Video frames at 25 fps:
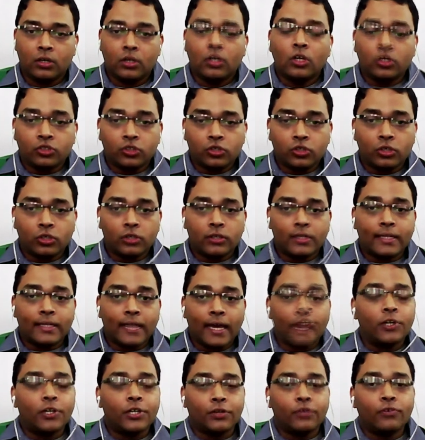So therefore
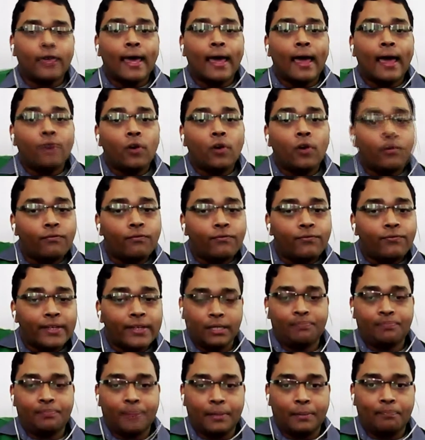you would have obviously
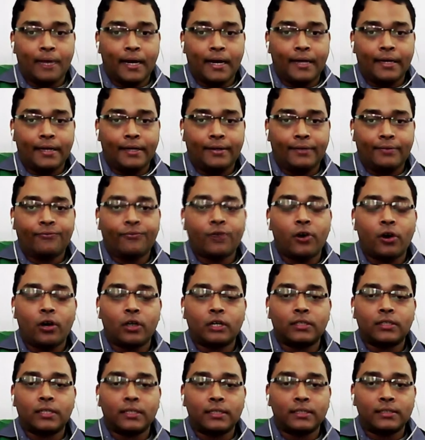prepared for
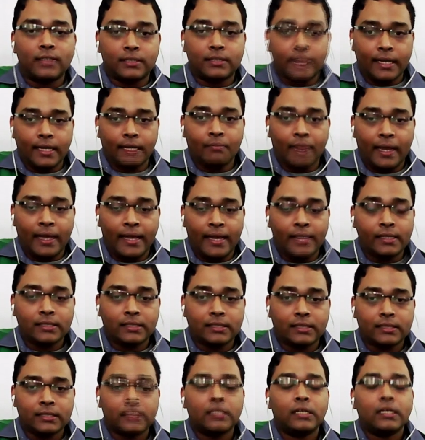the JEE Mains,
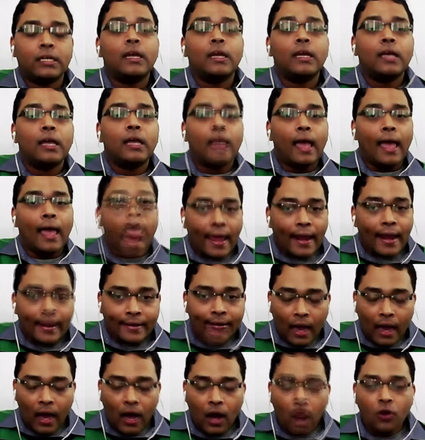and
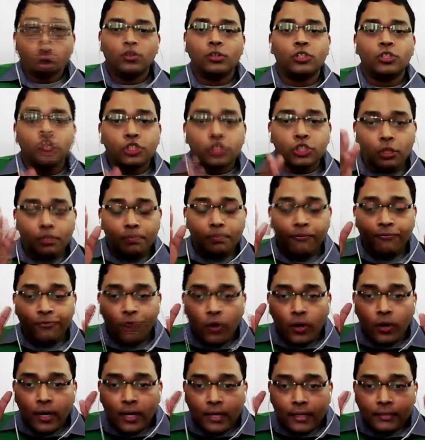now you should be
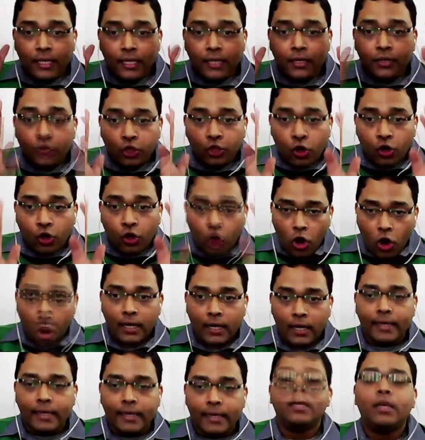focusing
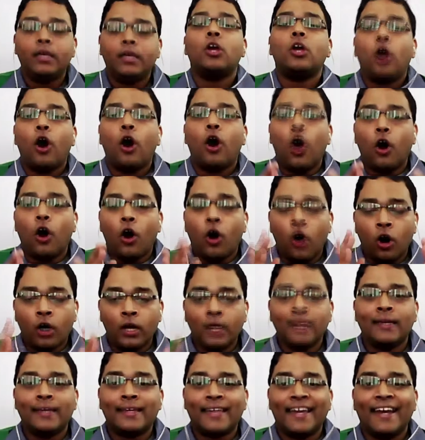thoroughly on
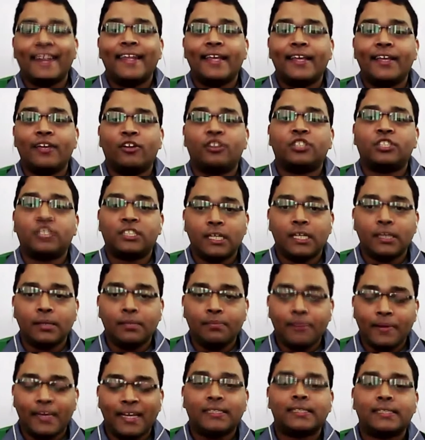getting your
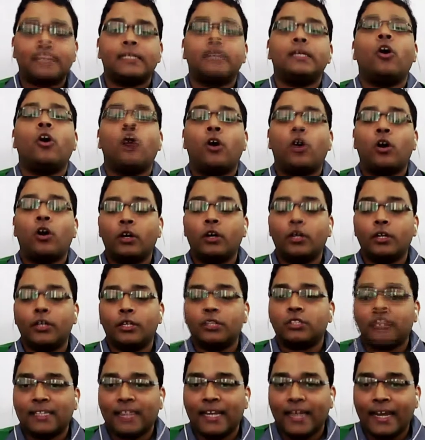CBSE or your
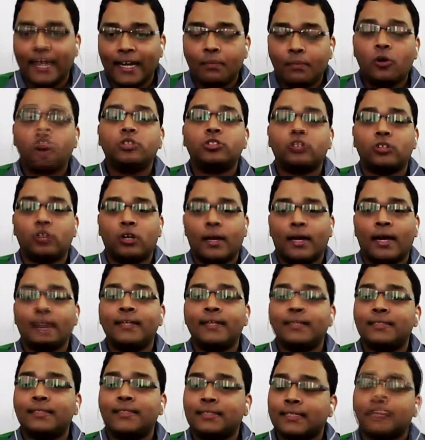state boards or
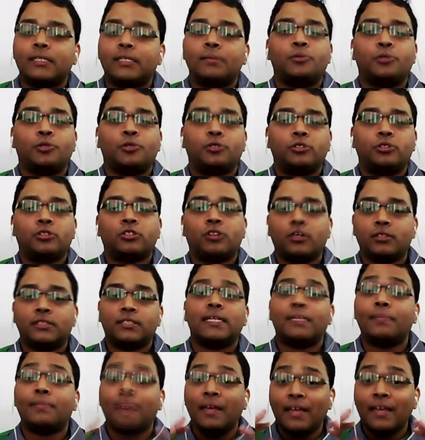ICSC boards concept
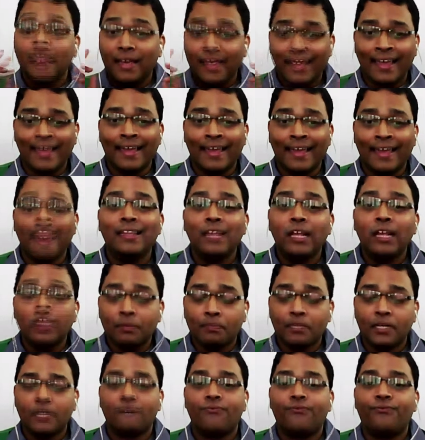in
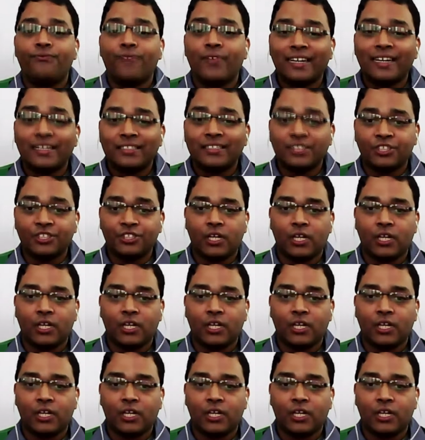perfect shape.